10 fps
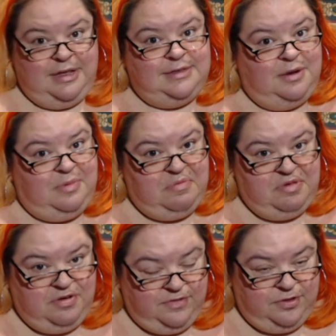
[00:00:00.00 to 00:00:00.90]
It's going to be
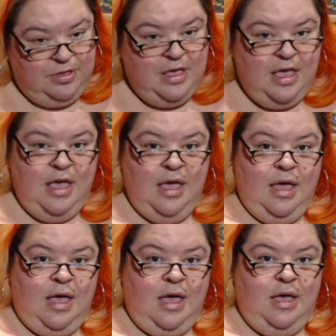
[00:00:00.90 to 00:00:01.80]
beautiful,
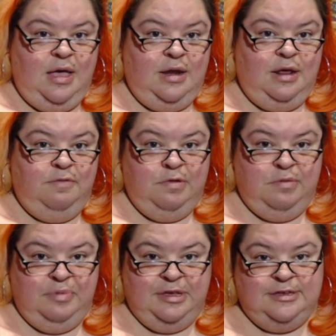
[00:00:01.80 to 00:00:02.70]
and it will
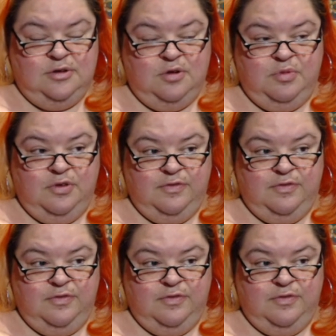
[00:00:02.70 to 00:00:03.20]
be suitable